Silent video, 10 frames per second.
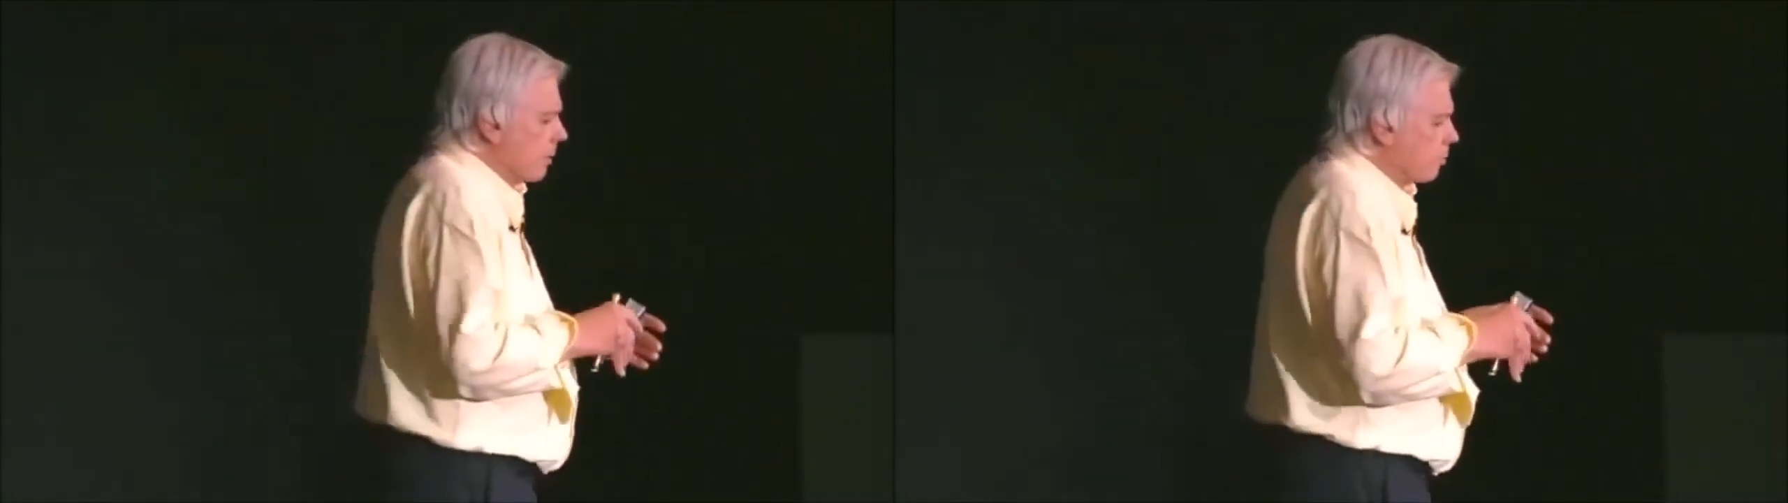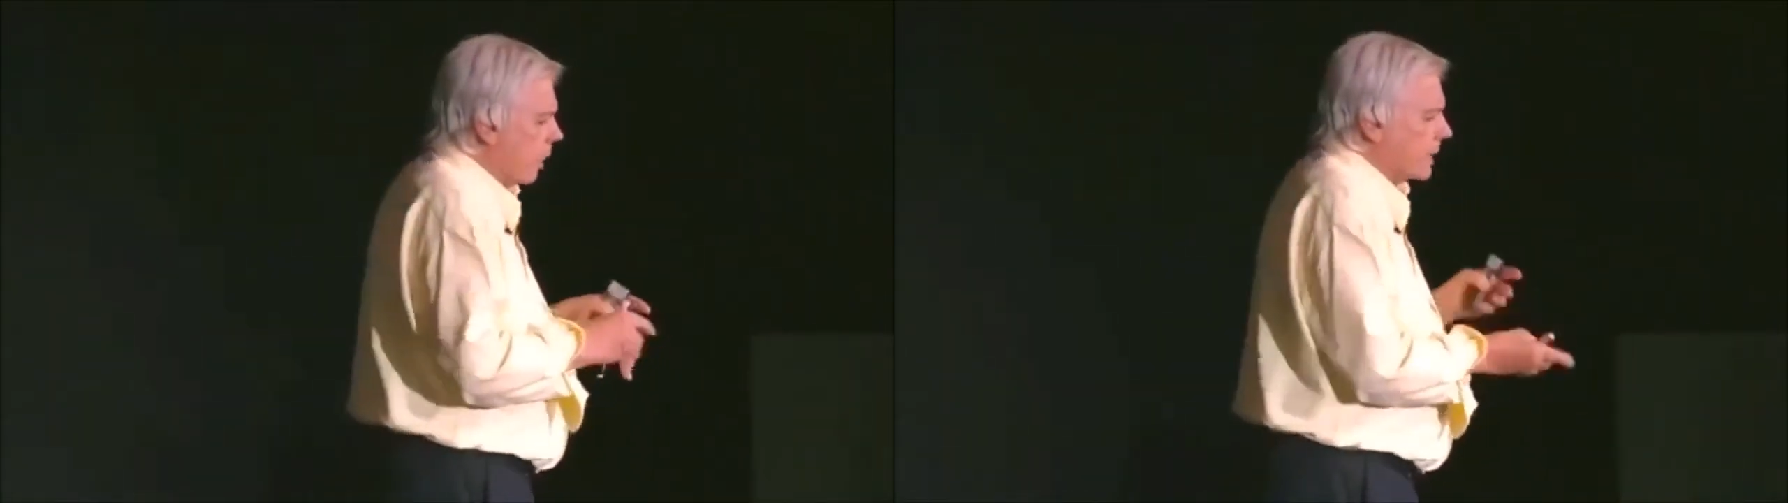
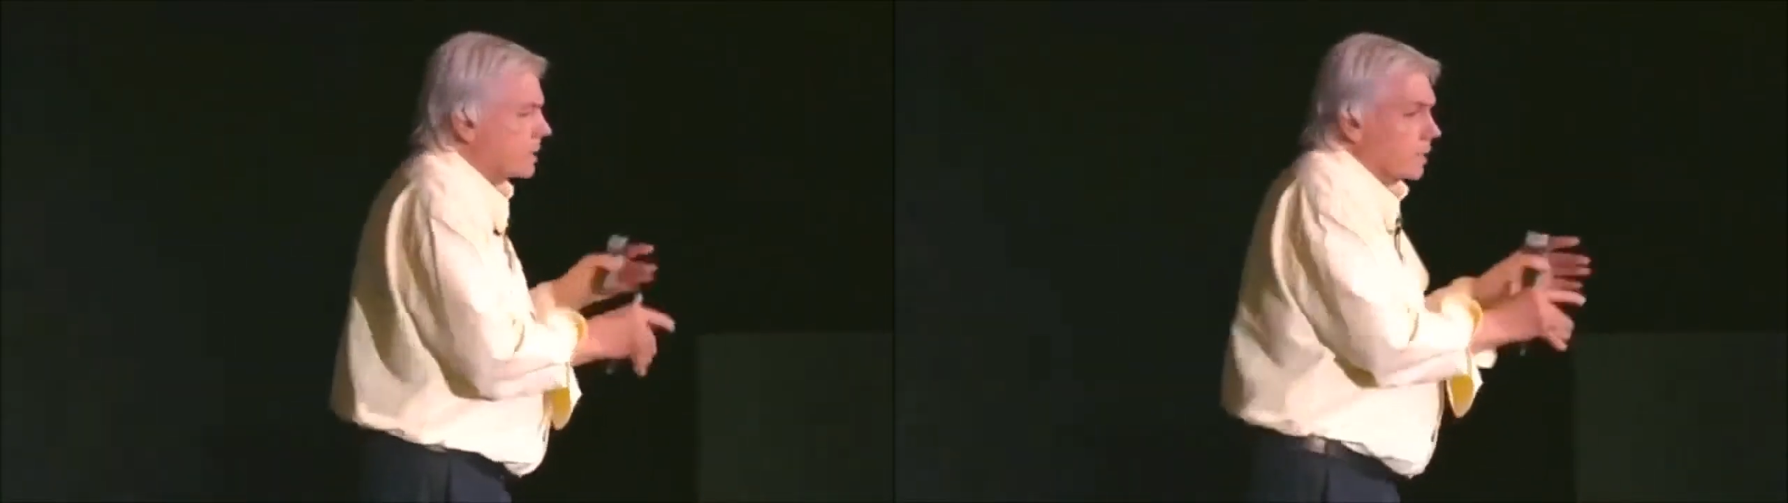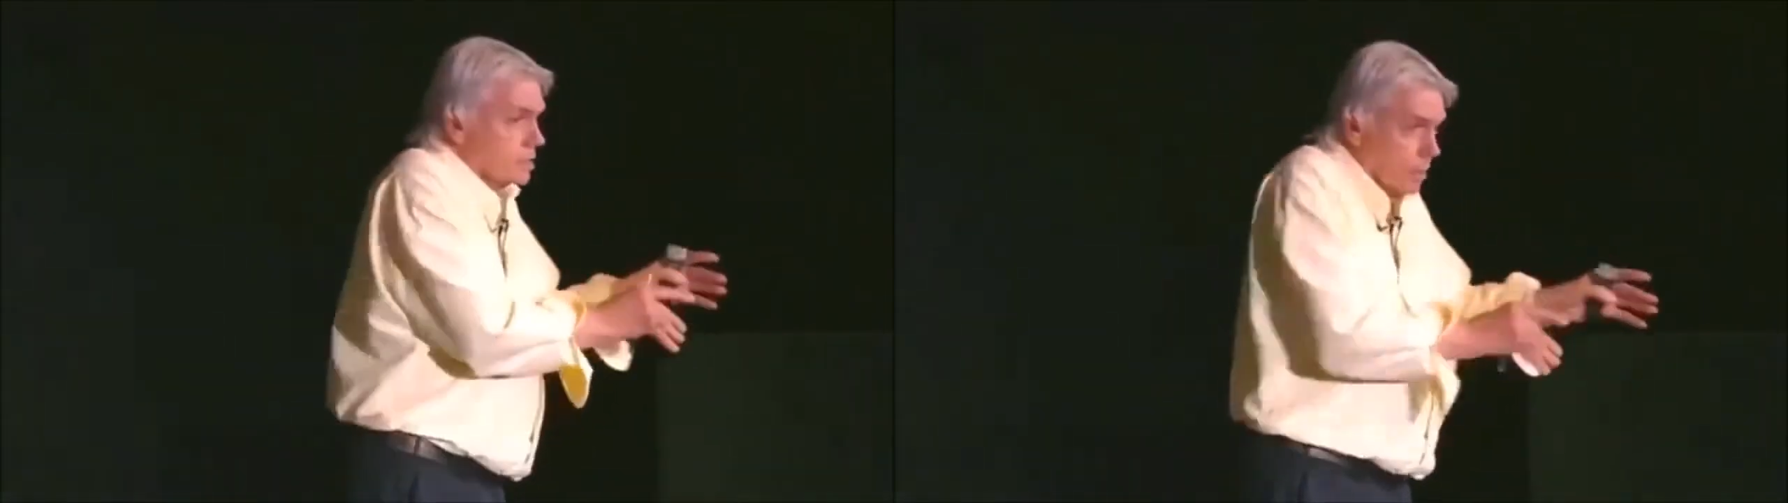
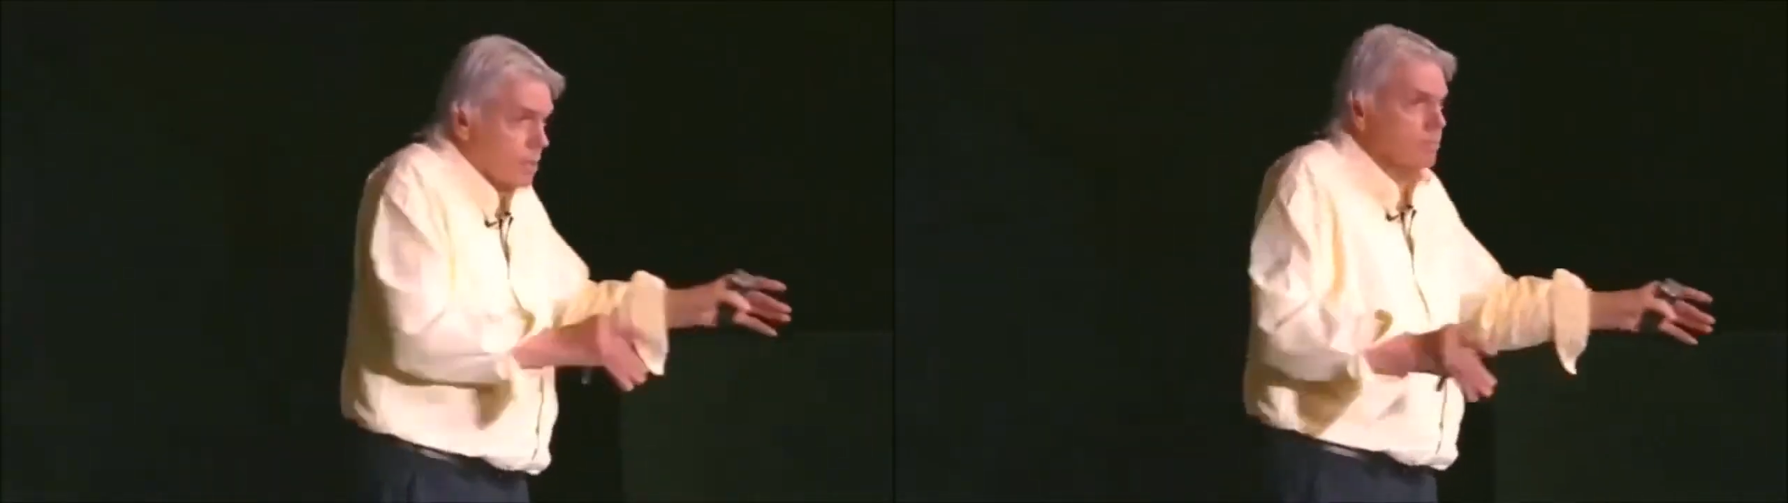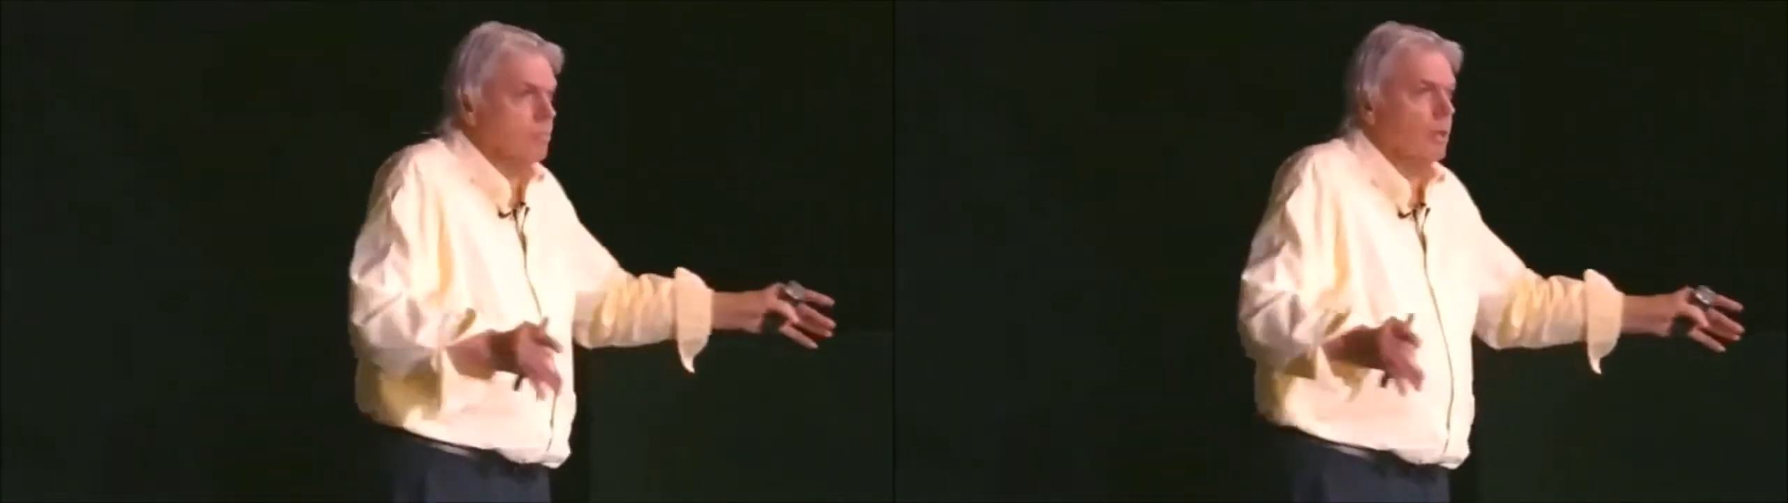writing
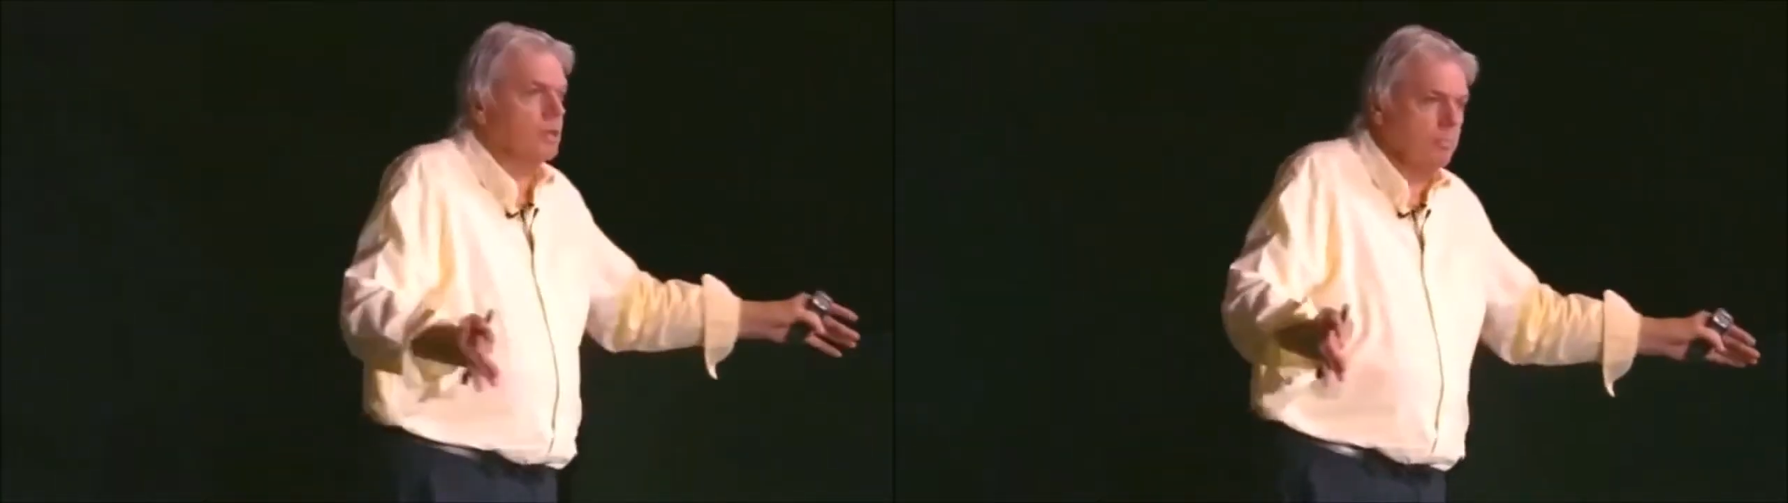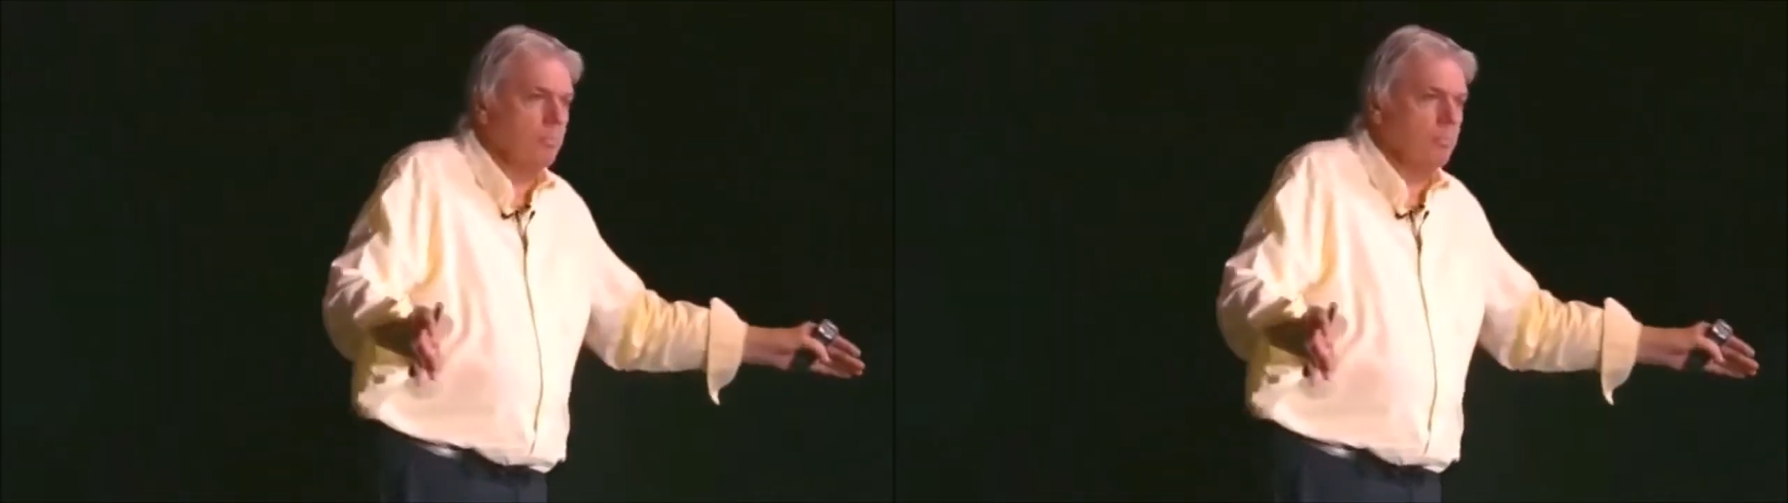has